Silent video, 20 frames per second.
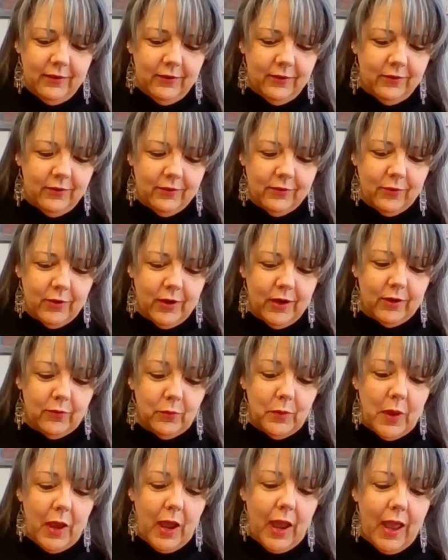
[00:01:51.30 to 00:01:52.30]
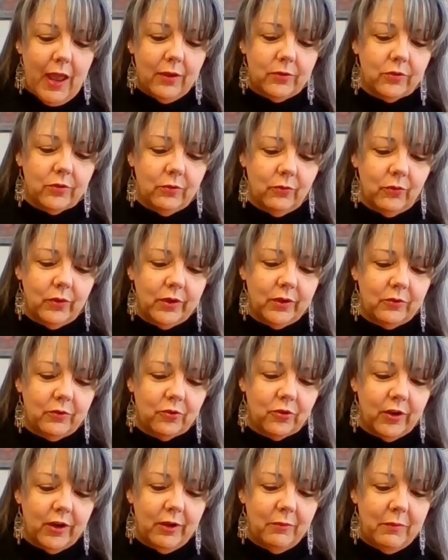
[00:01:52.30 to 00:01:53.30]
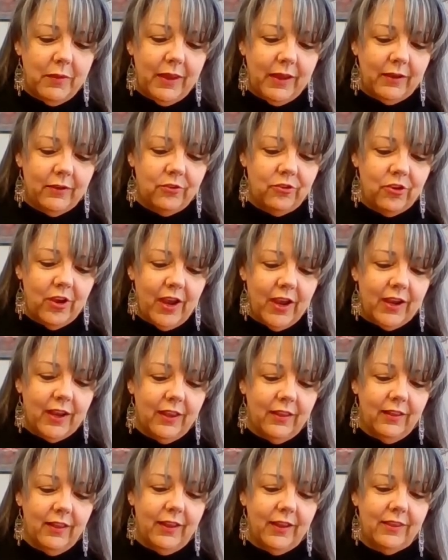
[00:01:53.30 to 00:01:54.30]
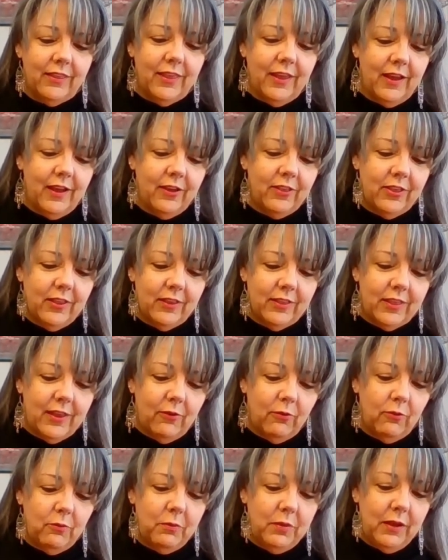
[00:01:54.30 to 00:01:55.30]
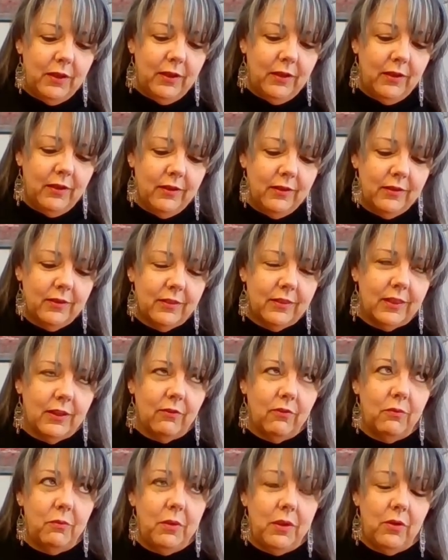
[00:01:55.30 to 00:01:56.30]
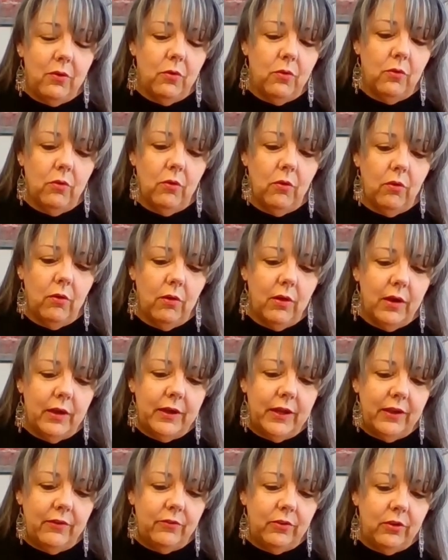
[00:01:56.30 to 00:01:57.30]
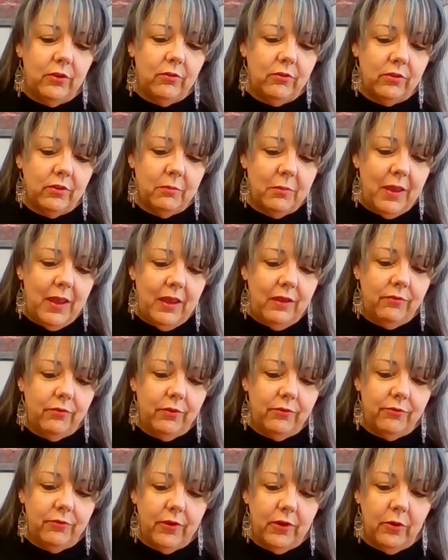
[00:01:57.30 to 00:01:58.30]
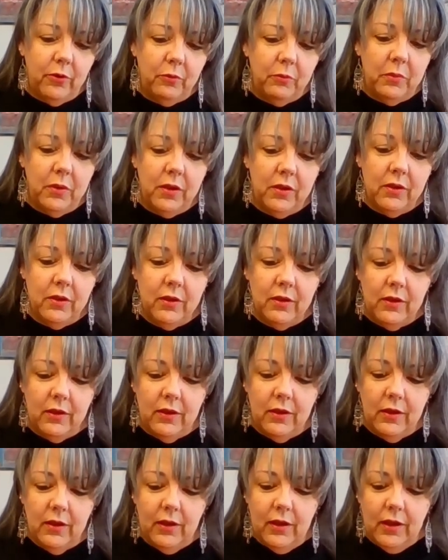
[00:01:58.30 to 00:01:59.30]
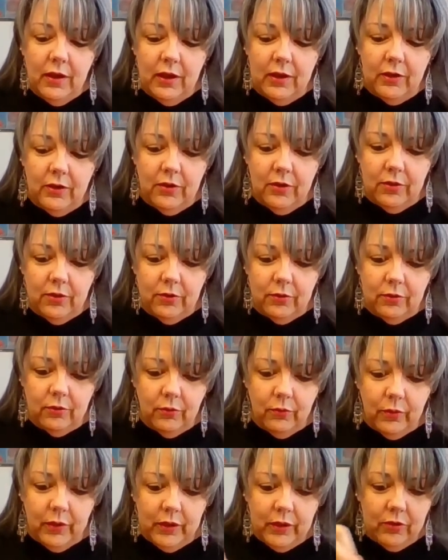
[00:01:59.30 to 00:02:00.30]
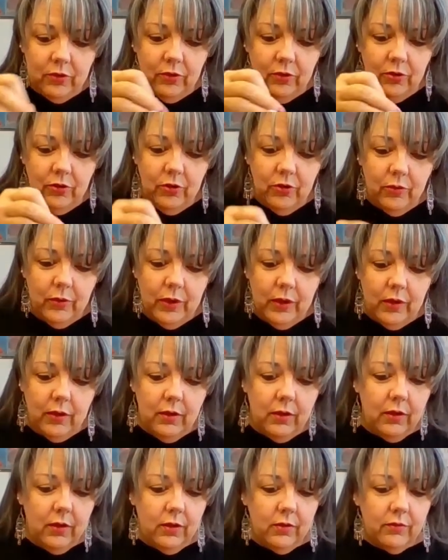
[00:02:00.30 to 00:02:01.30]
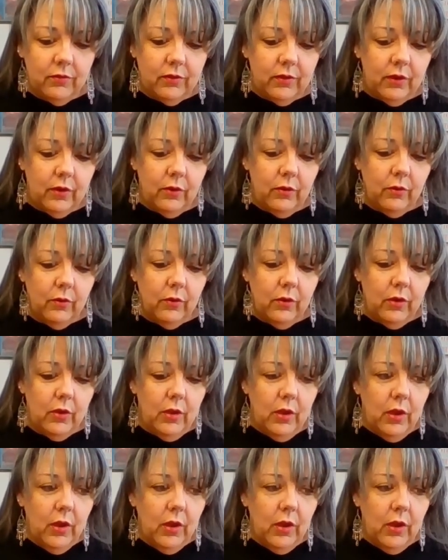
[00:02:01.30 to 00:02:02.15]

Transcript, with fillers: it just cracks me. I actually want to try and make a jacket like that. I think that would be that would be cool. I'd have to use some EVA foam. I know there's a way to do it. So